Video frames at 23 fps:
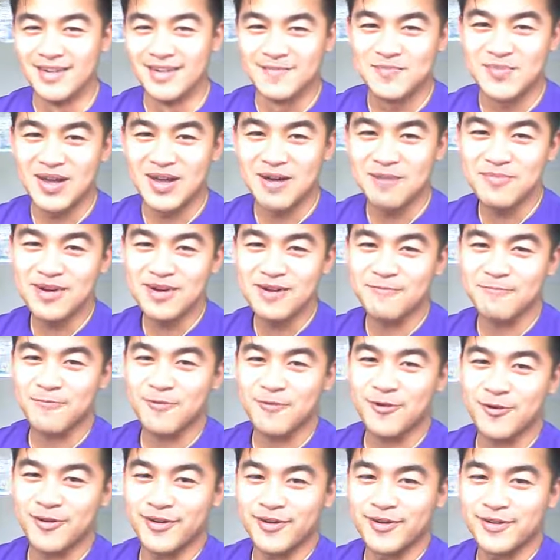Number
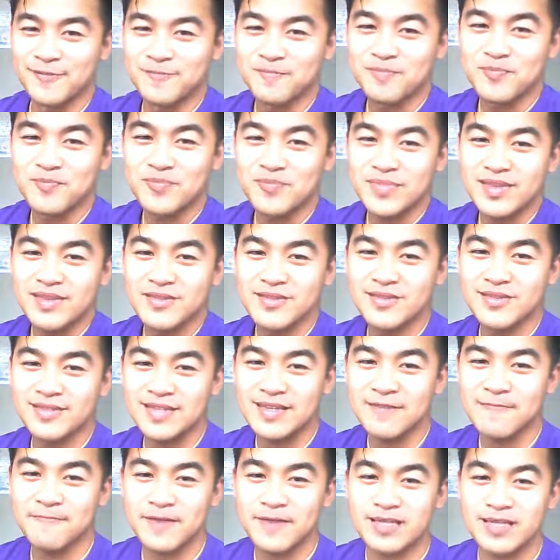4,
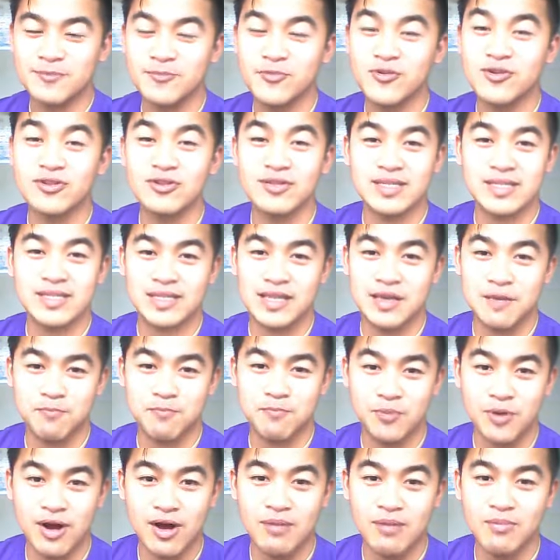using Facebook to escape
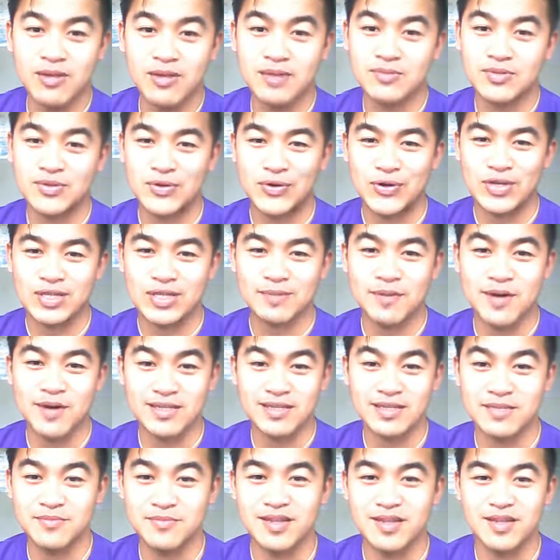problems or
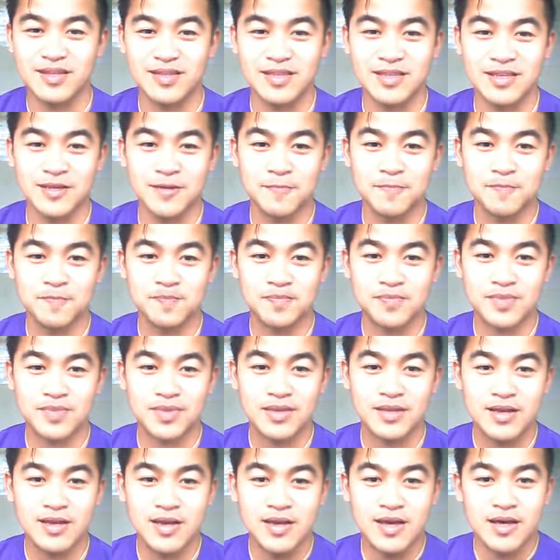responsibility.
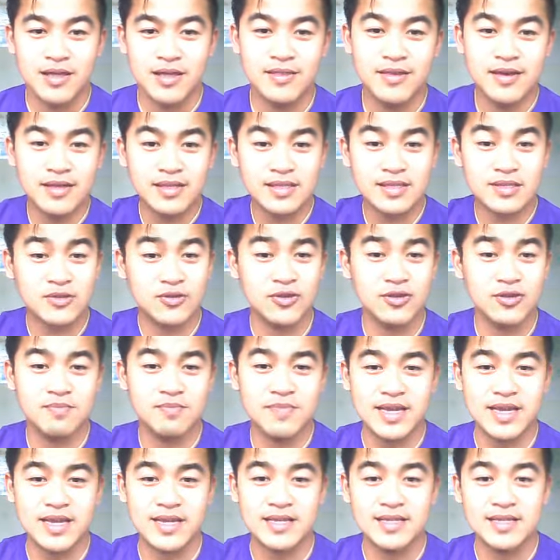This could
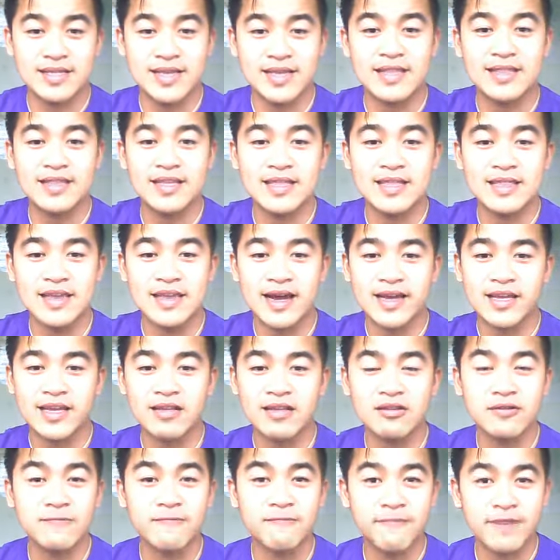mean that denial
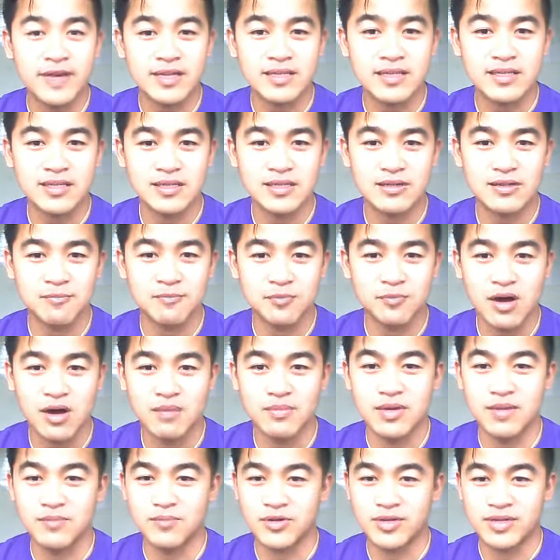on facing the
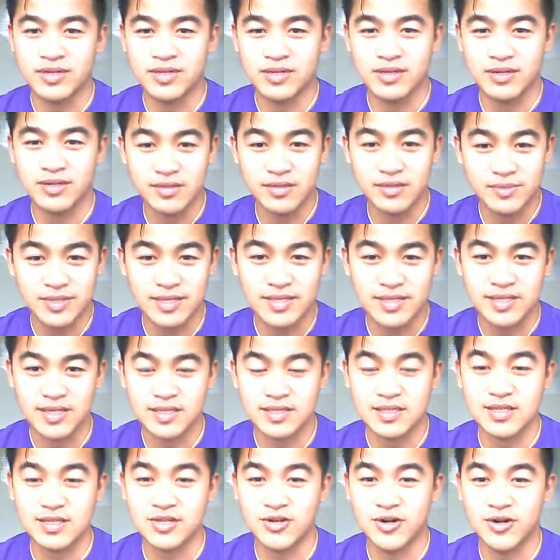problem or circumstances
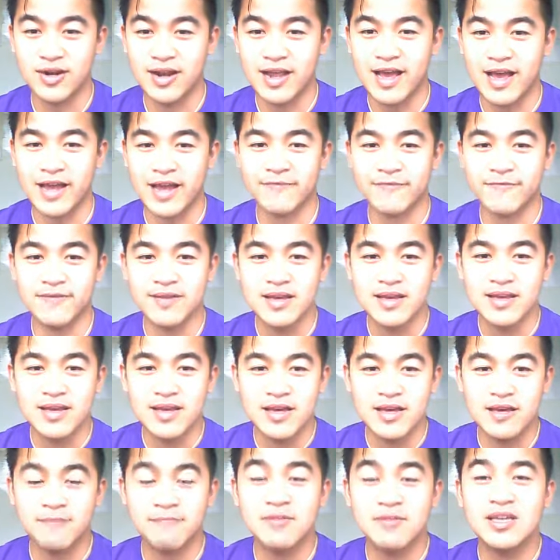in your life.
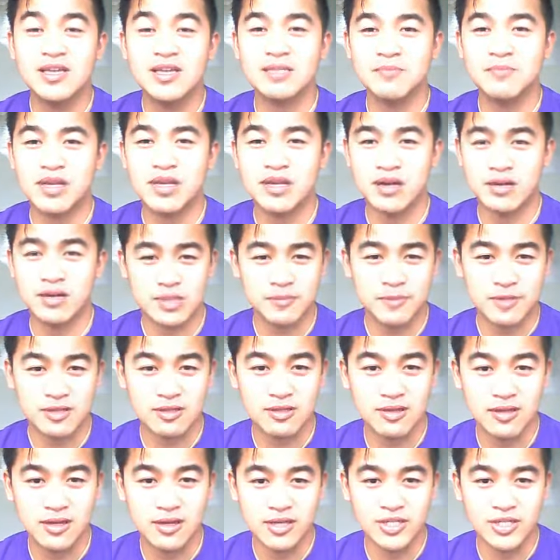If this becomes
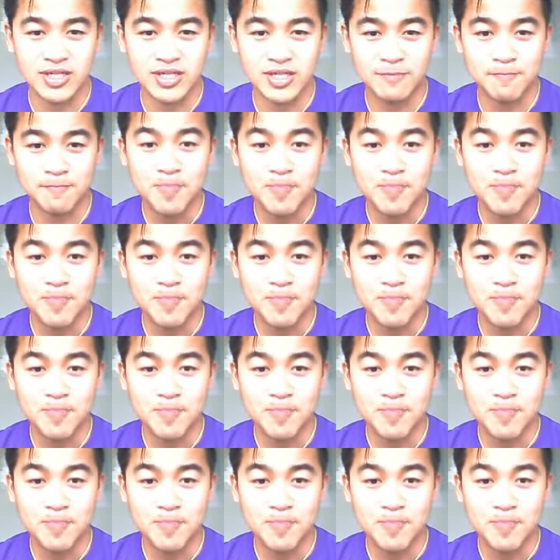pathologic,